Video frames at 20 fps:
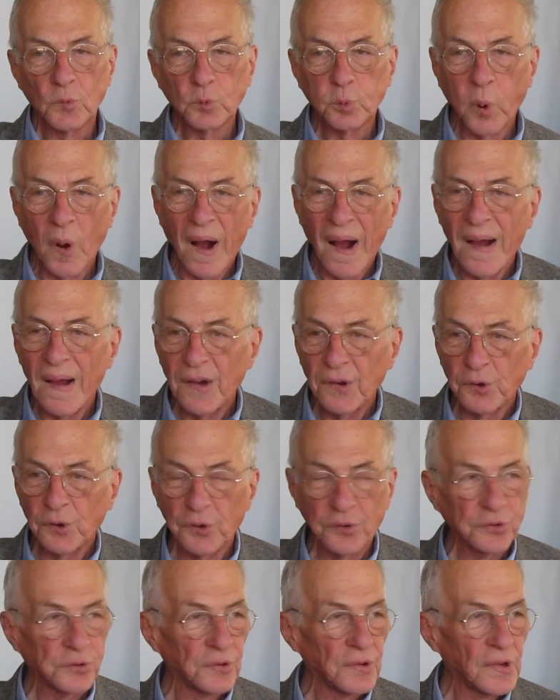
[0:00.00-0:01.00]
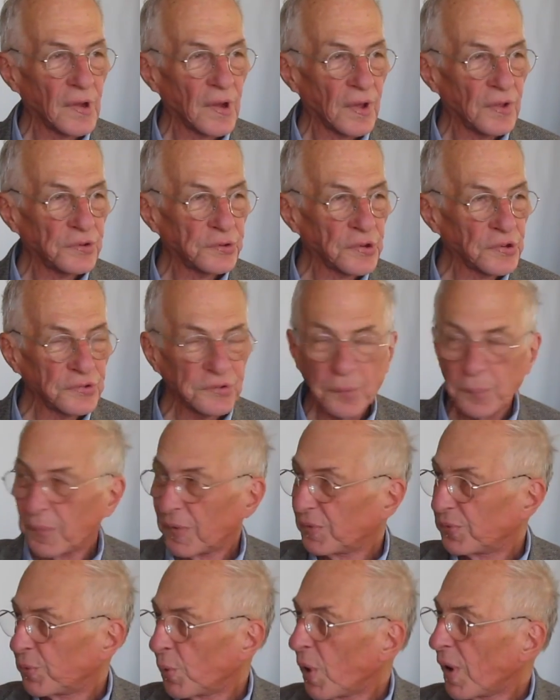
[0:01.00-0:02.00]
wireless system
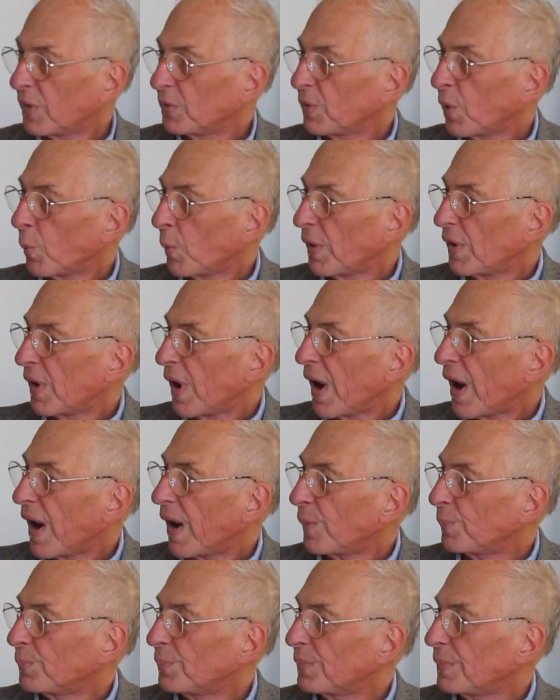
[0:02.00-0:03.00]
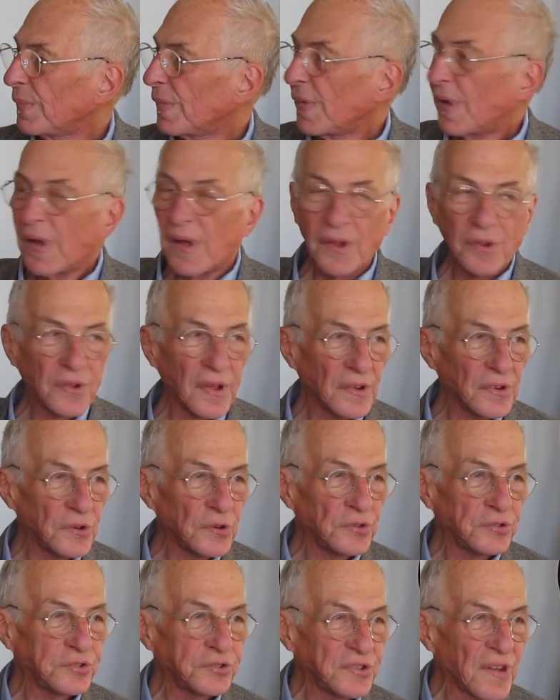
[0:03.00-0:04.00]
of thought going on that
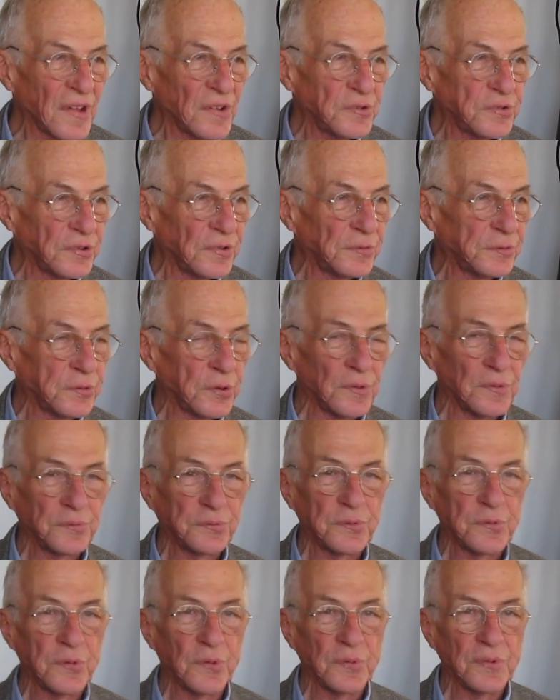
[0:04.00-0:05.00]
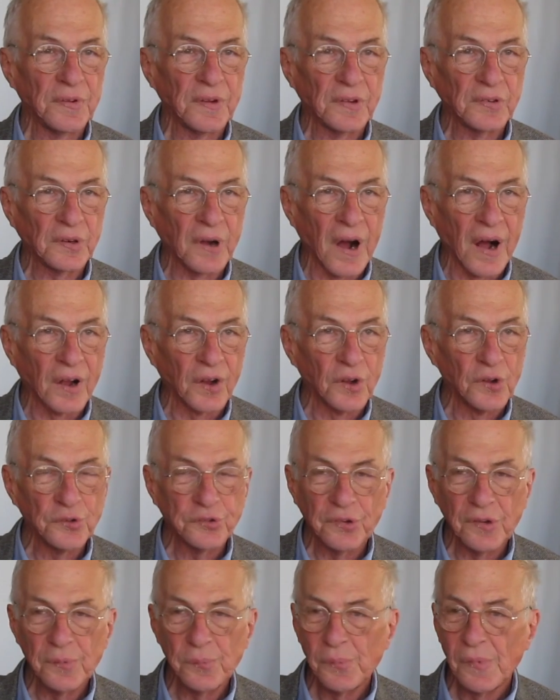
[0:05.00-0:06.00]
is sensitive to the
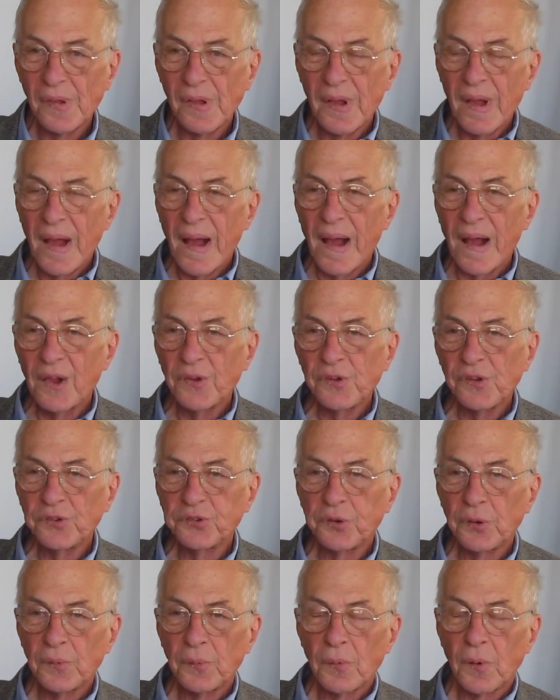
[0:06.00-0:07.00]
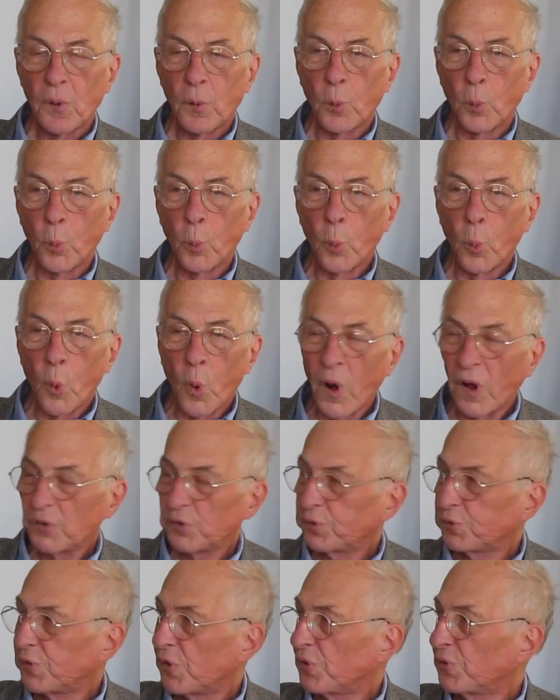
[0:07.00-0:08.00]
ecology and
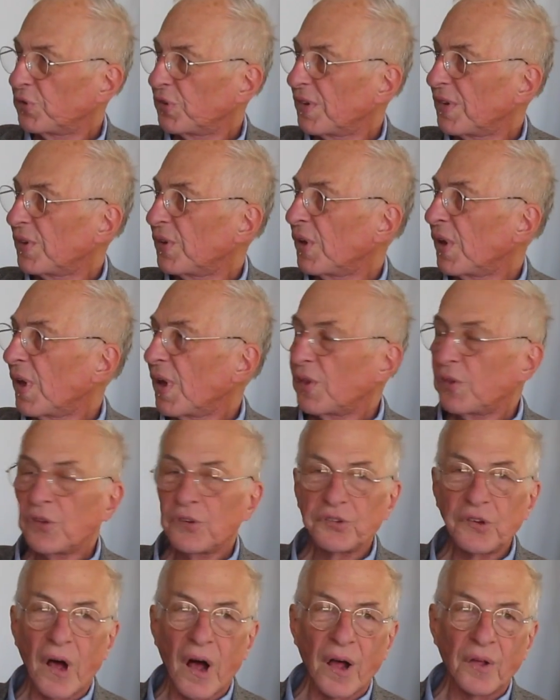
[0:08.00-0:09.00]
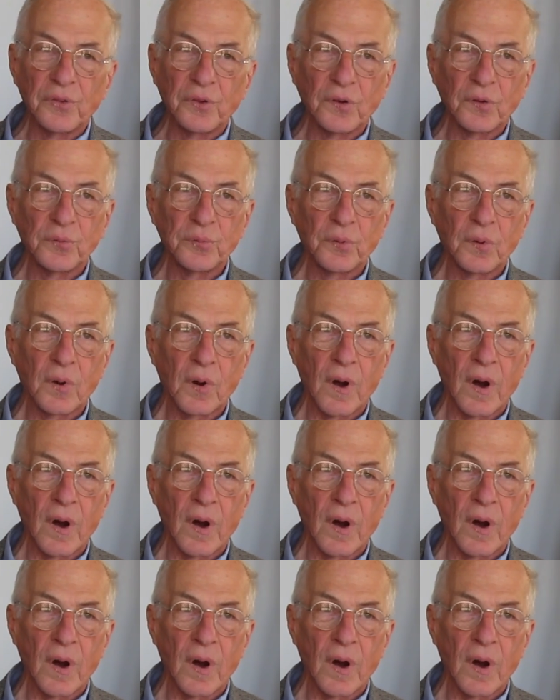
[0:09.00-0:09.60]
wants to see this other